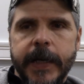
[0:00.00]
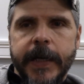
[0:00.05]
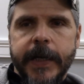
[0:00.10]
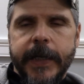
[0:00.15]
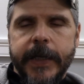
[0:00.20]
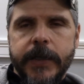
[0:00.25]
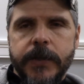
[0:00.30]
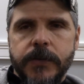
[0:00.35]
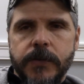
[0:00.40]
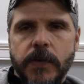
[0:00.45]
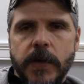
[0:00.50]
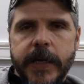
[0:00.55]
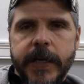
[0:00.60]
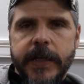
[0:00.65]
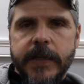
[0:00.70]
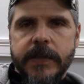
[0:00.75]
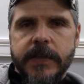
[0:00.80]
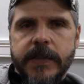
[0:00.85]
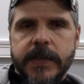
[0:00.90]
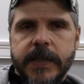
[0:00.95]
He
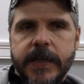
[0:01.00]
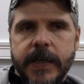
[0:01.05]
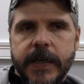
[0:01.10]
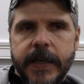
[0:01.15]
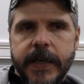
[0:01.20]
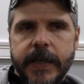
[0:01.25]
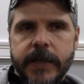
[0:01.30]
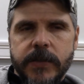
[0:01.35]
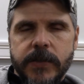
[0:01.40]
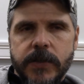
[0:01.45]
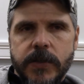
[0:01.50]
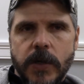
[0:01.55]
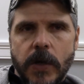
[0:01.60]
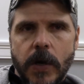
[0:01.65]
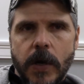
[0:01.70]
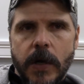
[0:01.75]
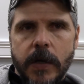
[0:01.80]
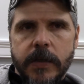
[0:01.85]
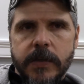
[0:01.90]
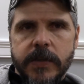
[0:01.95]
trains his
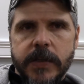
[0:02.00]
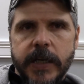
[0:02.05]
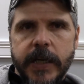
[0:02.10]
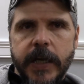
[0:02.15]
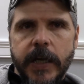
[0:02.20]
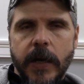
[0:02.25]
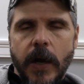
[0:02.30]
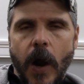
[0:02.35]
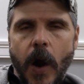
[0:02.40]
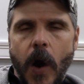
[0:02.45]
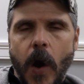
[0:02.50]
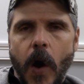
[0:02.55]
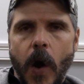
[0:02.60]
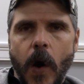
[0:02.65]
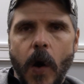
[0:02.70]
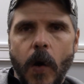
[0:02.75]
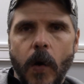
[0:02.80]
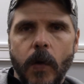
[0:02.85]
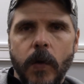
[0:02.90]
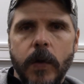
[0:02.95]
dogs in
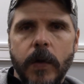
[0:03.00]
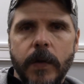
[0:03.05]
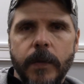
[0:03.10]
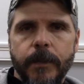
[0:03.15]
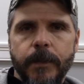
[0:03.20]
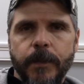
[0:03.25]
all